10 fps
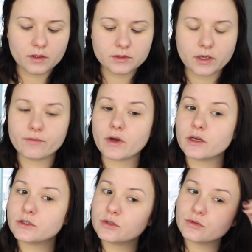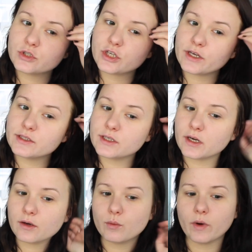So I've got two shades
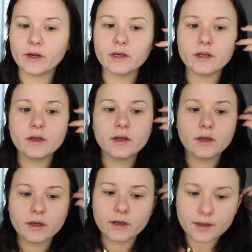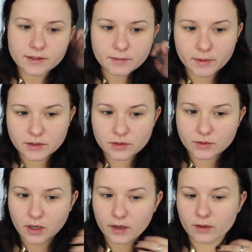here. One is a bit too
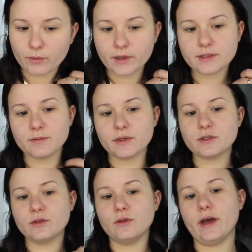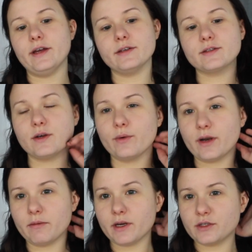dark and one is a bit too light. So what
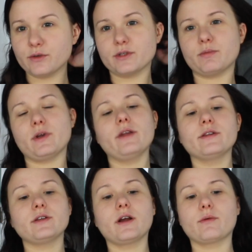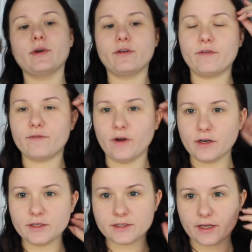I'm going to do is put on the dark one
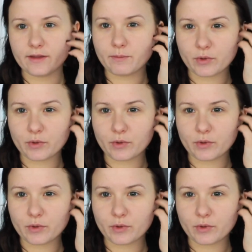first and then